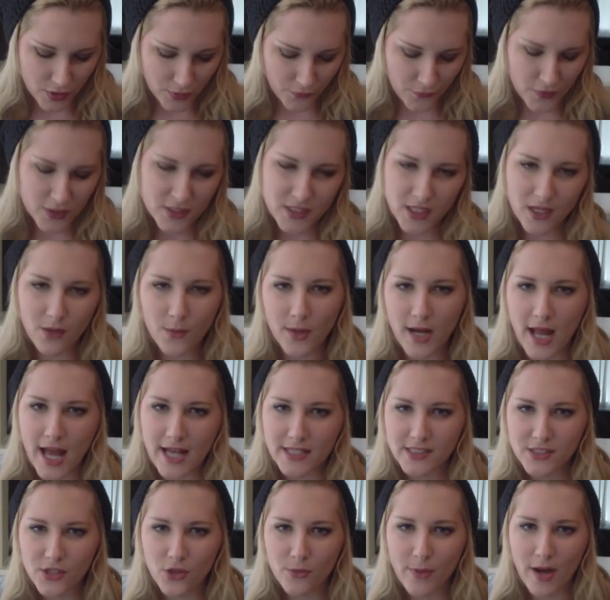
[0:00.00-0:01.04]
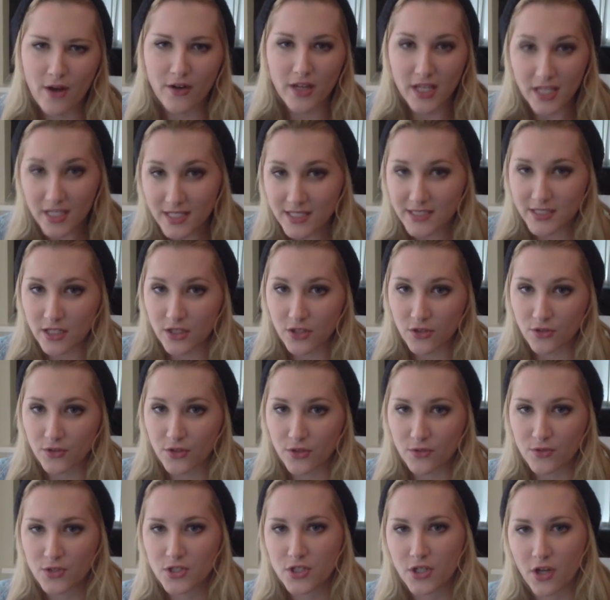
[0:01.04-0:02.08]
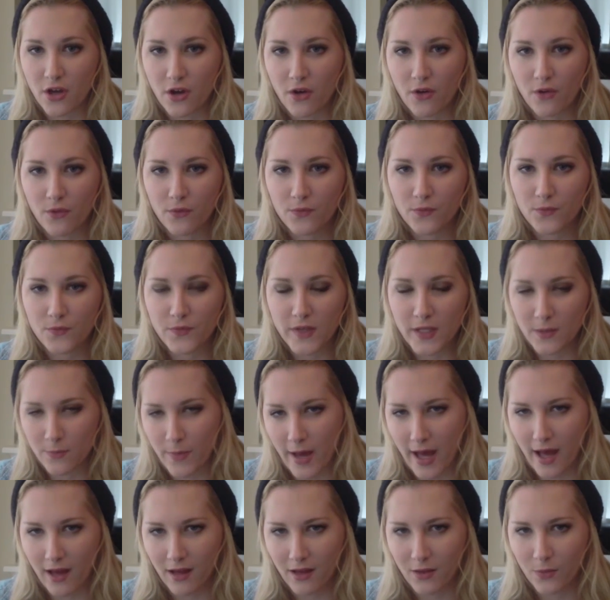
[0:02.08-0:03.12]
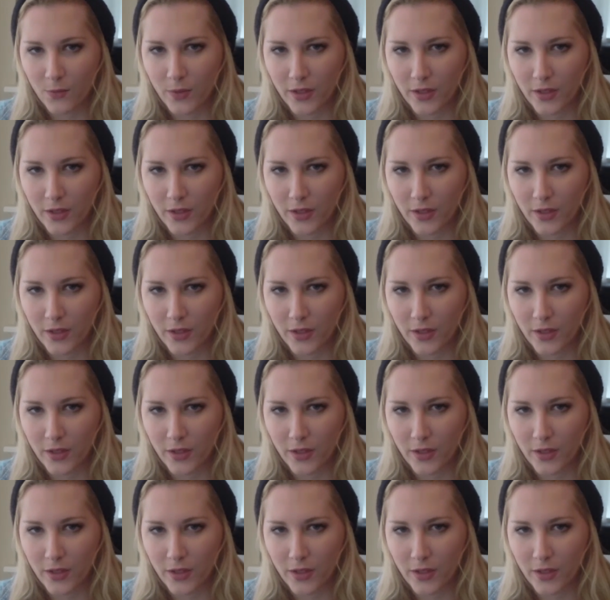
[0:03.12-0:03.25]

So the first thing I want to ask you about is your new show, Feedback